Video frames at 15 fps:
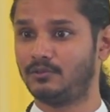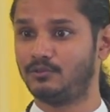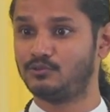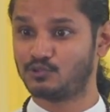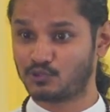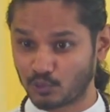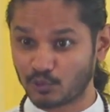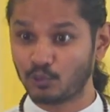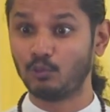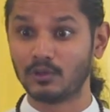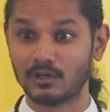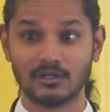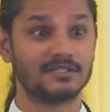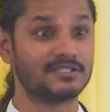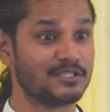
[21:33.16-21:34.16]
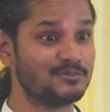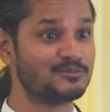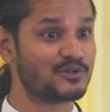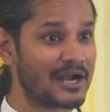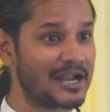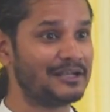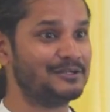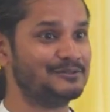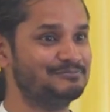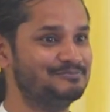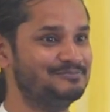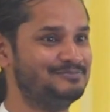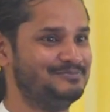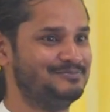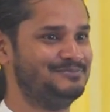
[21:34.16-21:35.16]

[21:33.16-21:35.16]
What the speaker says: So the world seems random.